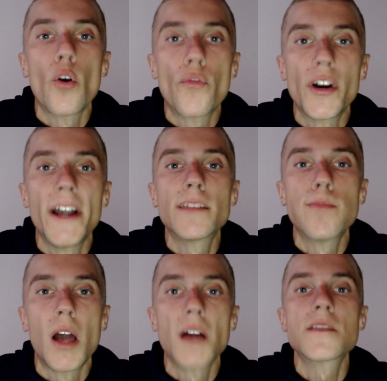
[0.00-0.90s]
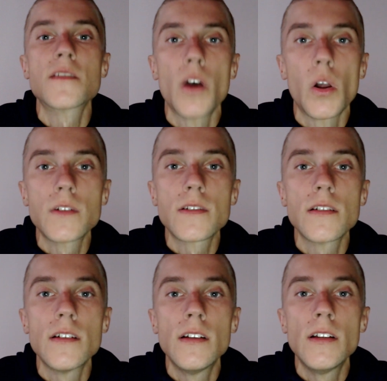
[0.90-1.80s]
of red blood
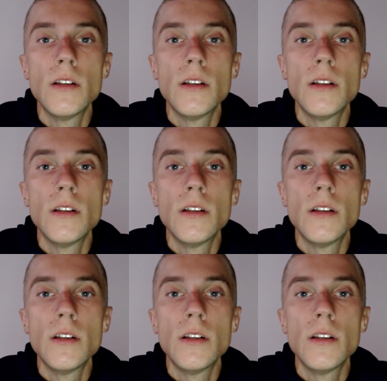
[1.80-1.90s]
cells,